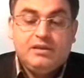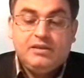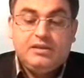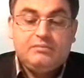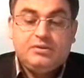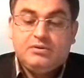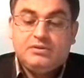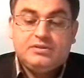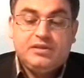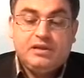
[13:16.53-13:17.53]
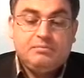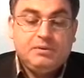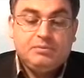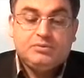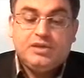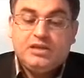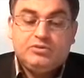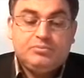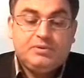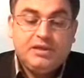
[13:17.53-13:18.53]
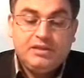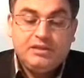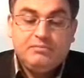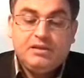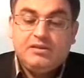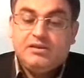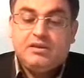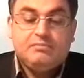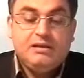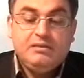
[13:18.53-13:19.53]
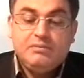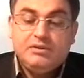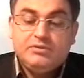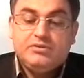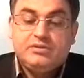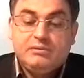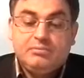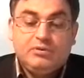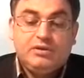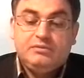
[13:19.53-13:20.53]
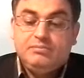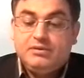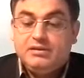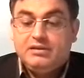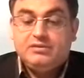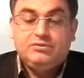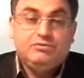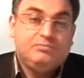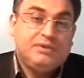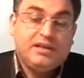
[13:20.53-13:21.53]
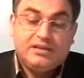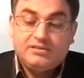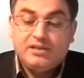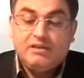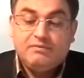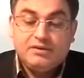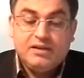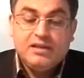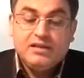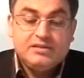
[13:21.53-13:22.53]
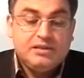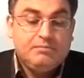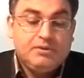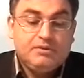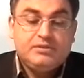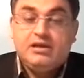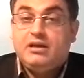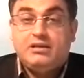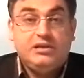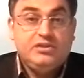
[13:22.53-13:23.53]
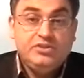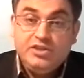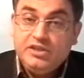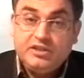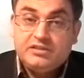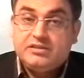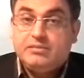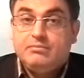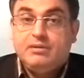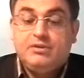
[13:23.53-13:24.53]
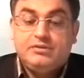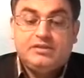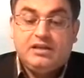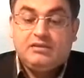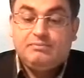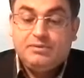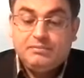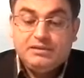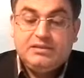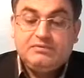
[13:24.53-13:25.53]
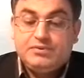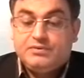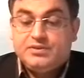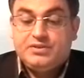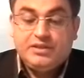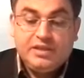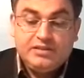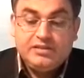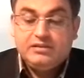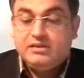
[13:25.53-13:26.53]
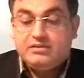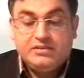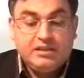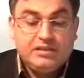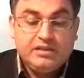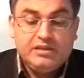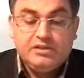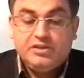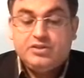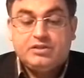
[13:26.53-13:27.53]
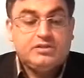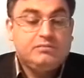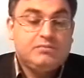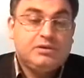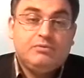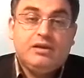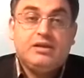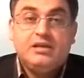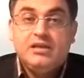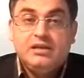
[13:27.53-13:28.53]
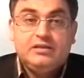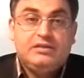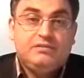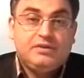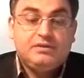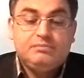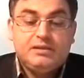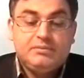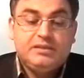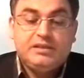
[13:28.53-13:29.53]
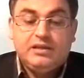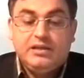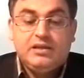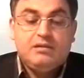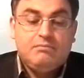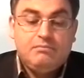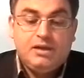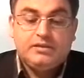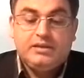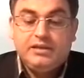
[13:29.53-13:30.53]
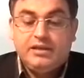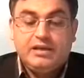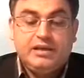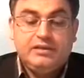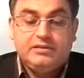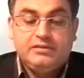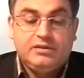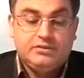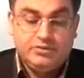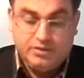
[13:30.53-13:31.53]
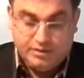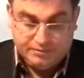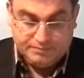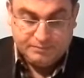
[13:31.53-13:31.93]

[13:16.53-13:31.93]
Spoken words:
because there are people trying to break them, and there are many methods employed to break cipher. Some methods are ingenious, some methods are primitive, sophisticated, and technical in nature. Some require different mathematical modeling, and so on.